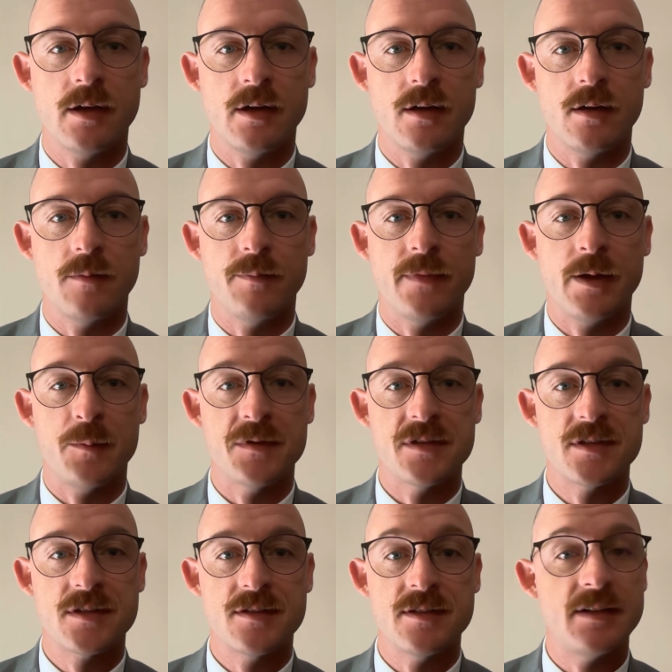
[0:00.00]
That
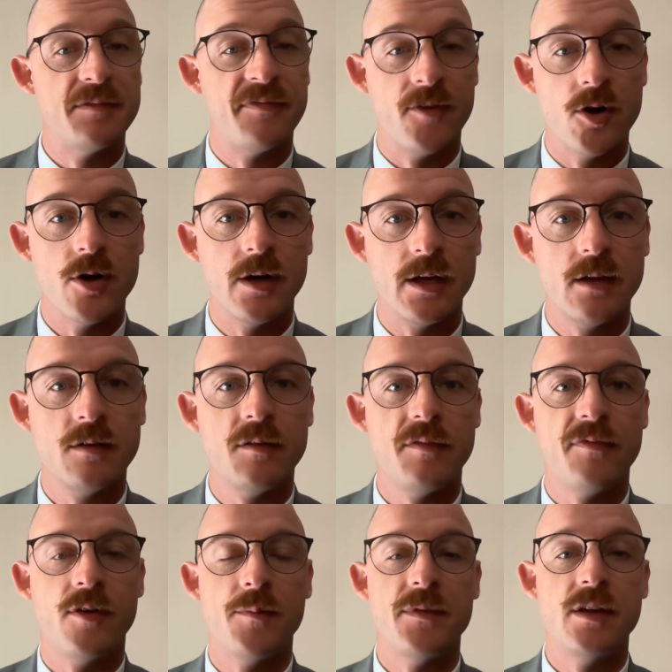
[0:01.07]
was differing
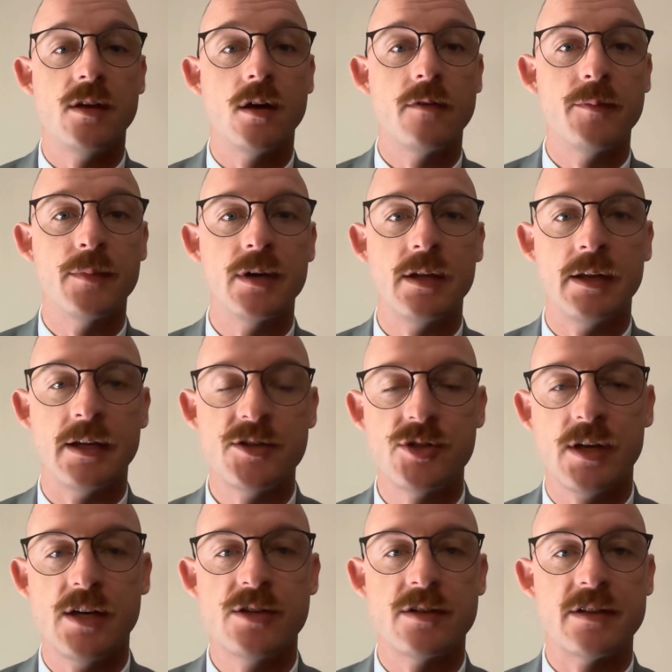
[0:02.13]
from the government and
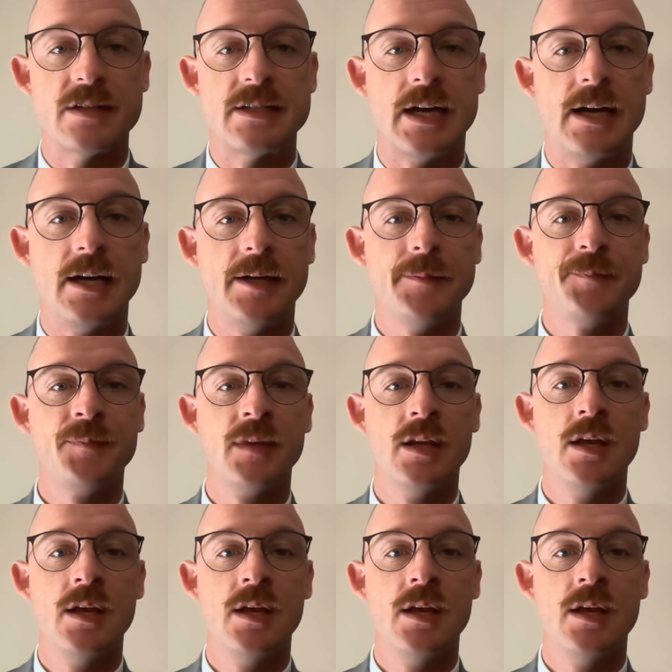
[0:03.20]
education at the time.